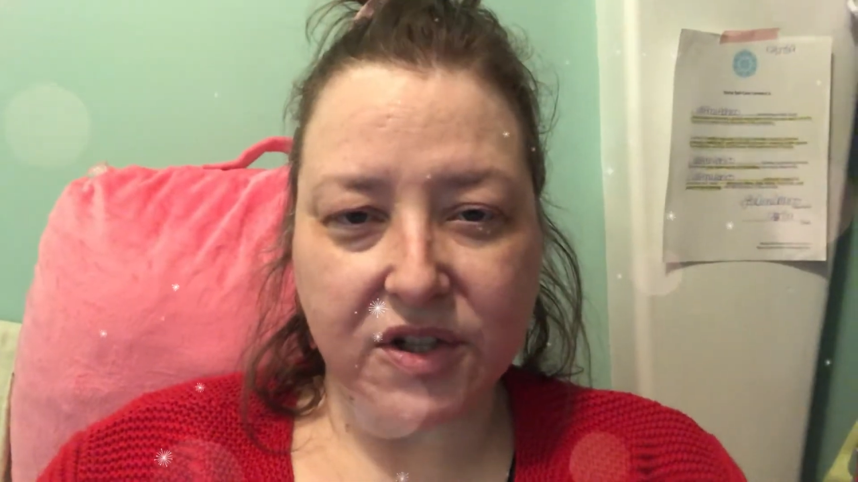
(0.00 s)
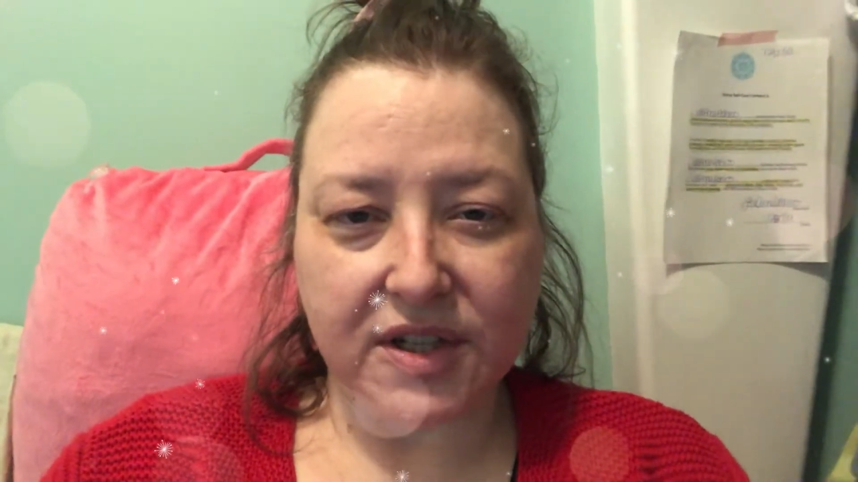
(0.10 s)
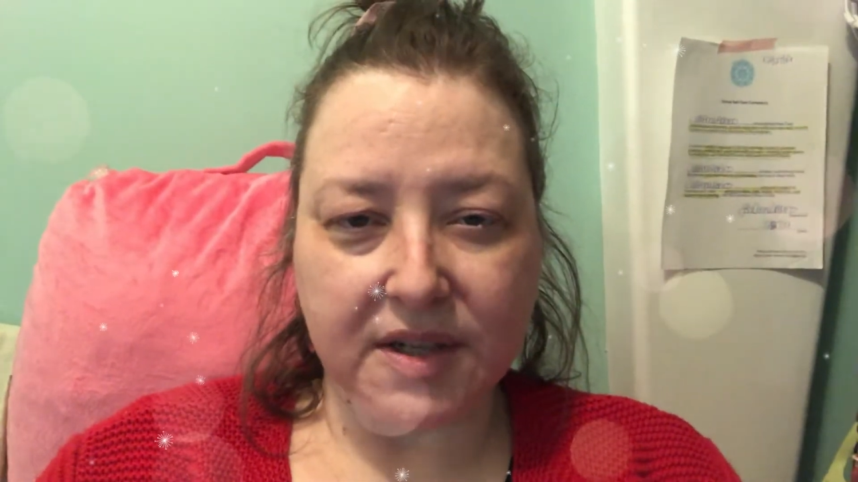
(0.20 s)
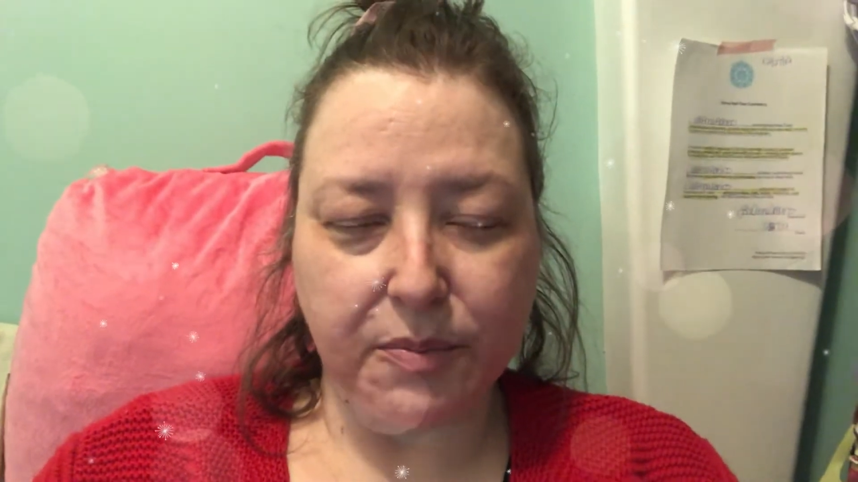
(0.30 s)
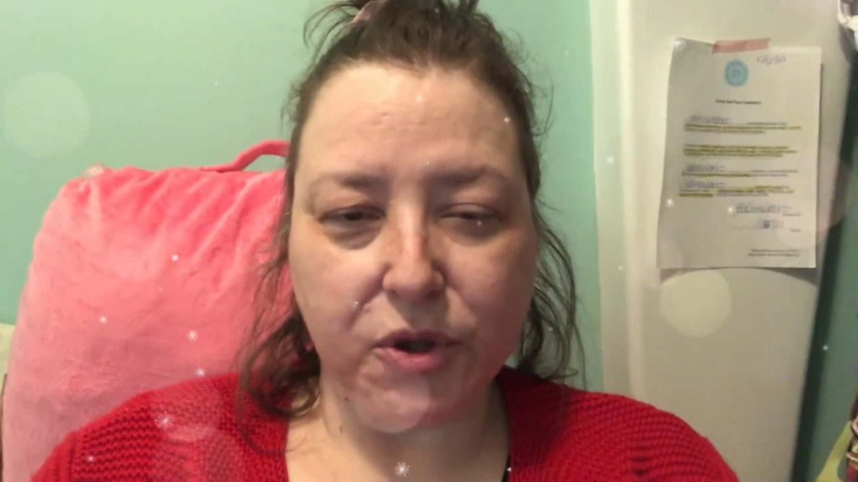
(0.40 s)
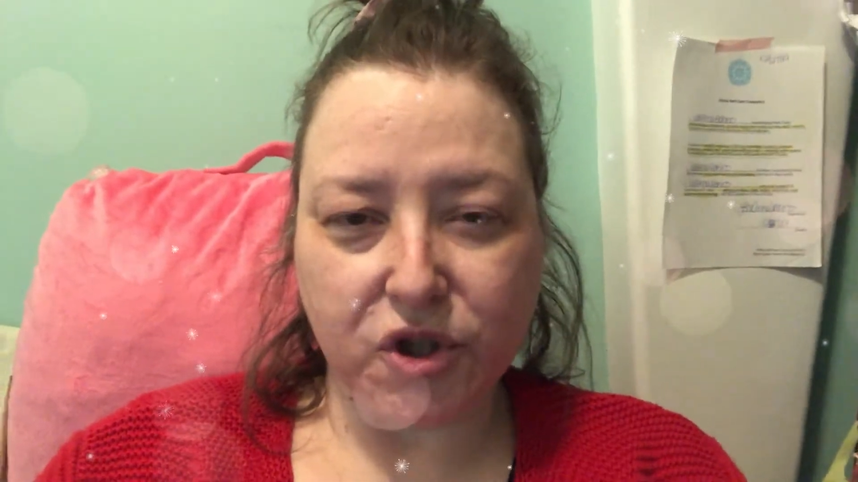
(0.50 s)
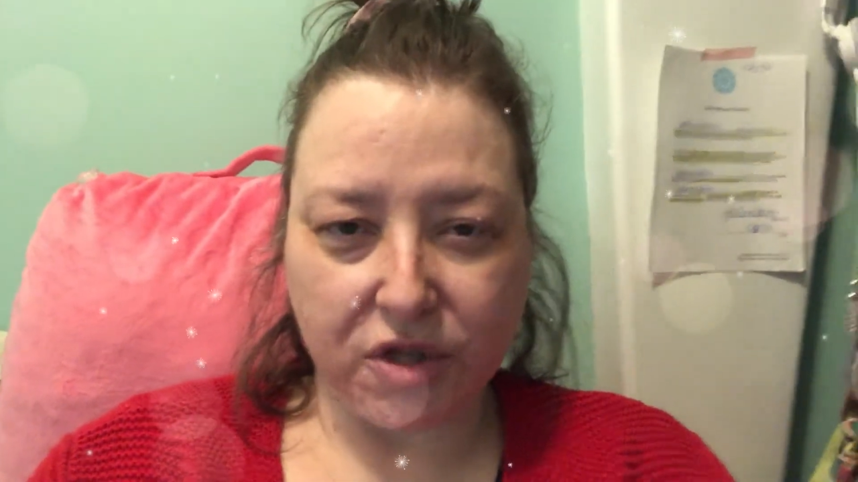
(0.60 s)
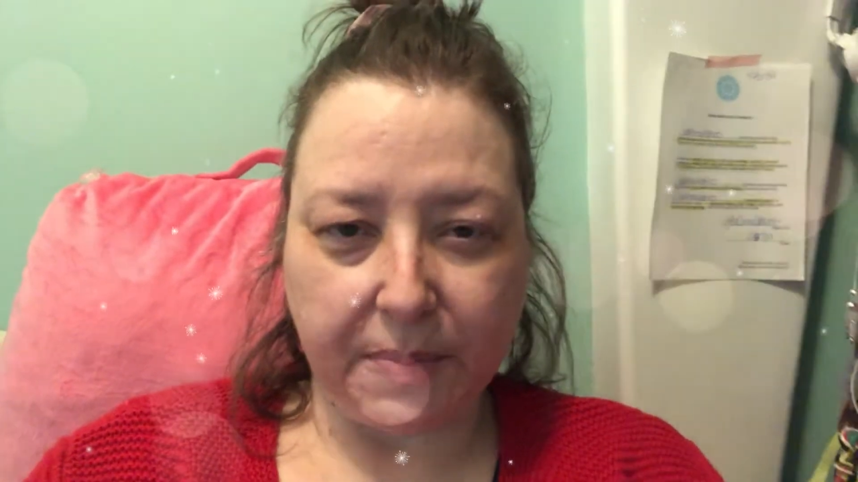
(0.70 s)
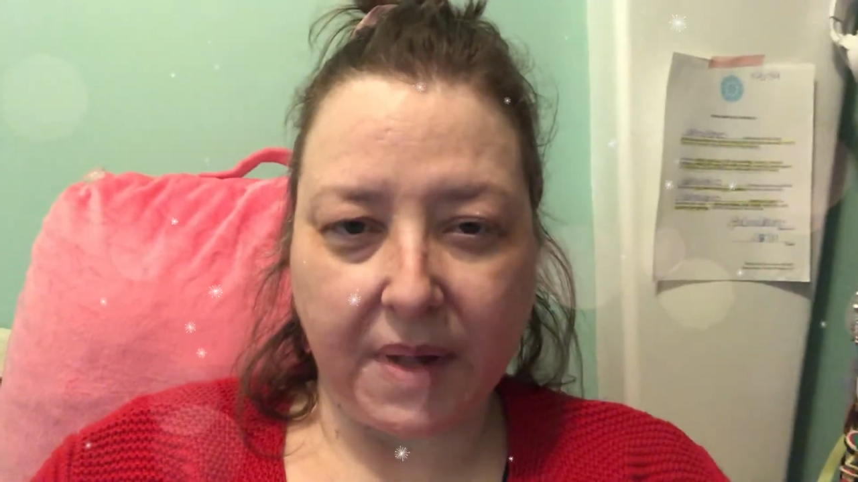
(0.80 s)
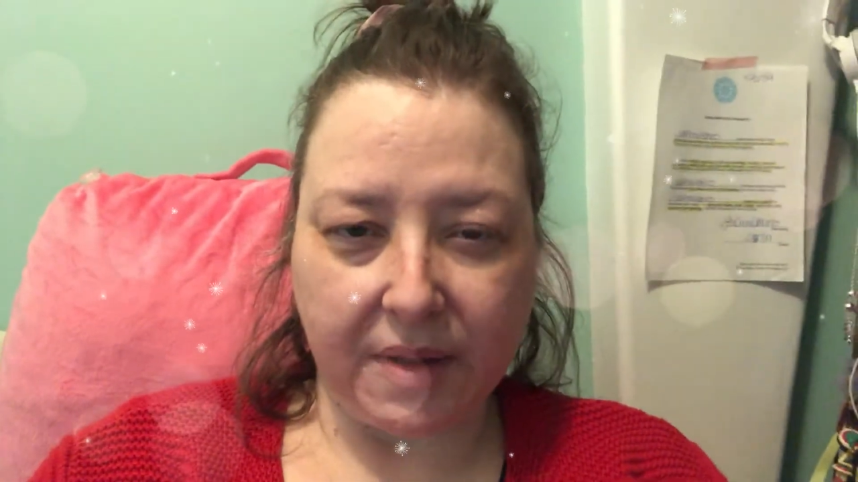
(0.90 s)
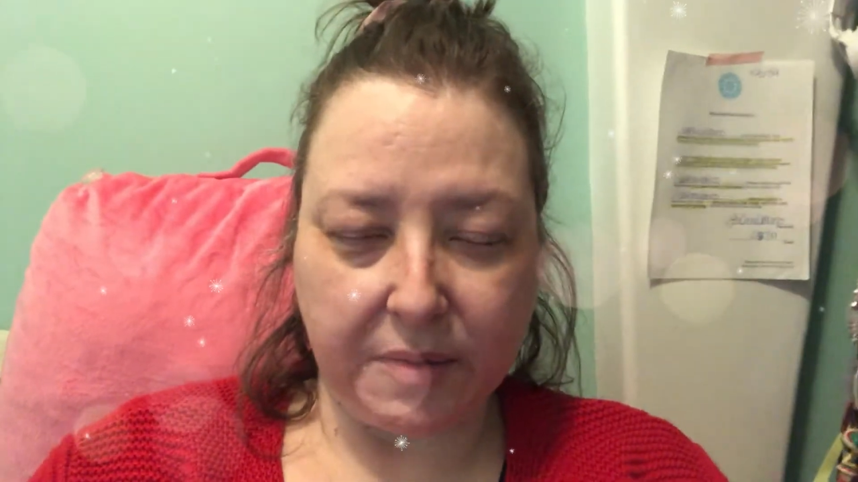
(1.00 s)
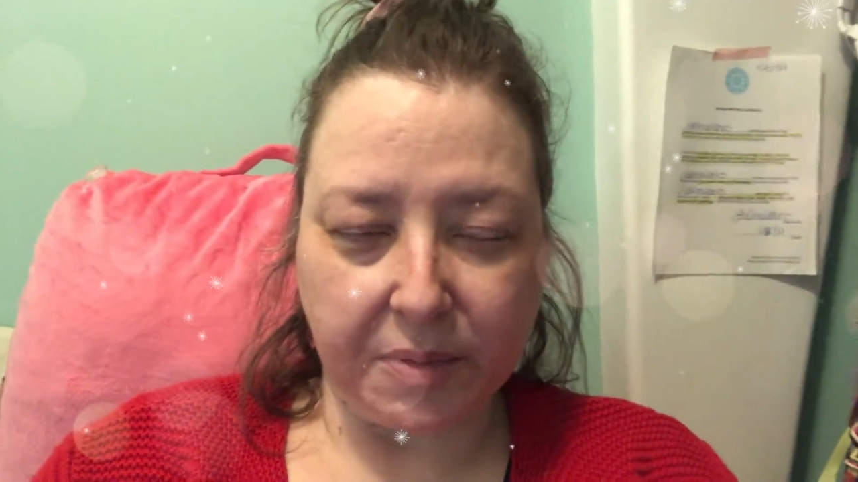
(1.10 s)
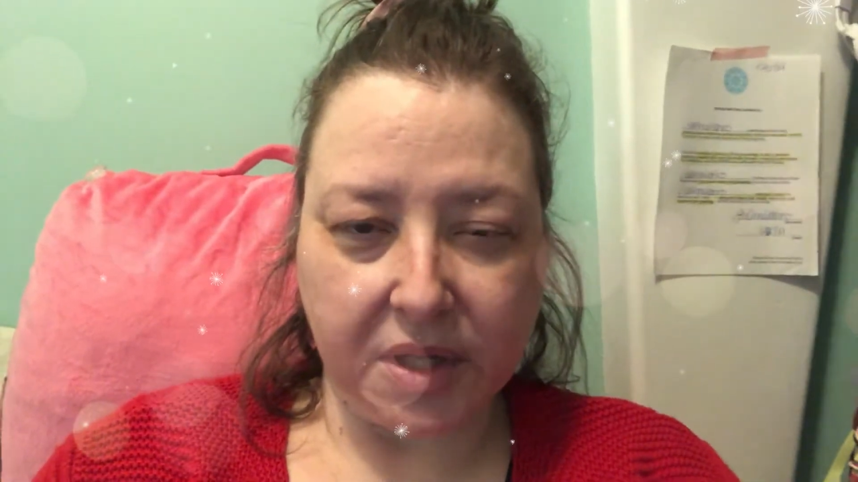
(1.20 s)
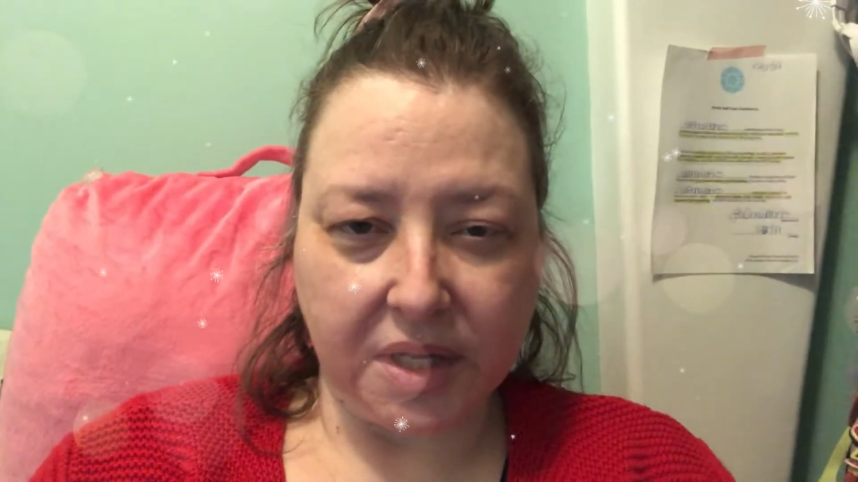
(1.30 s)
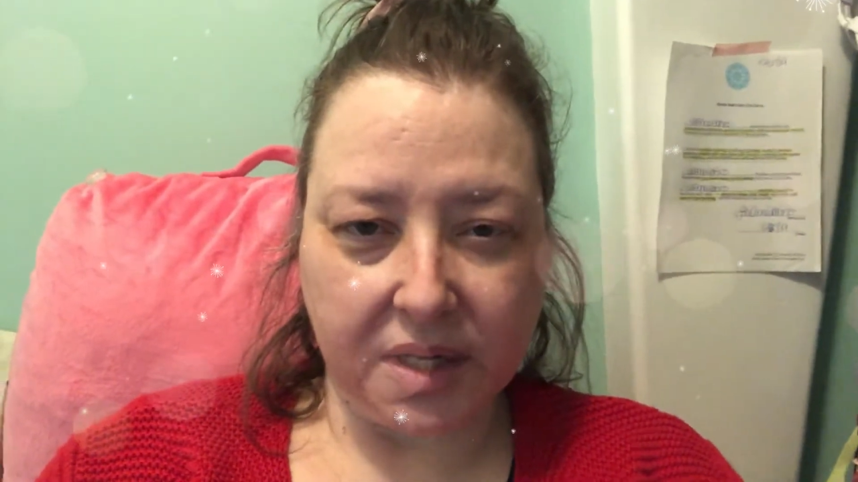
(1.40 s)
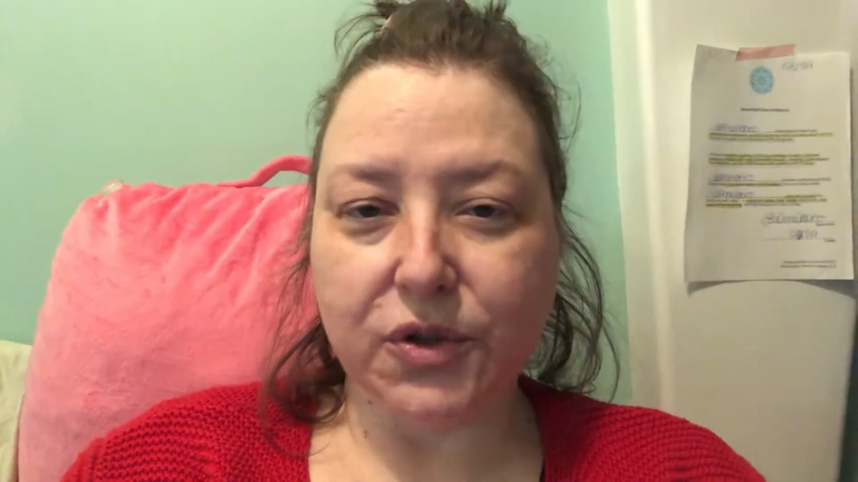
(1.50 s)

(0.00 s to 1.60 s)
to push the blood,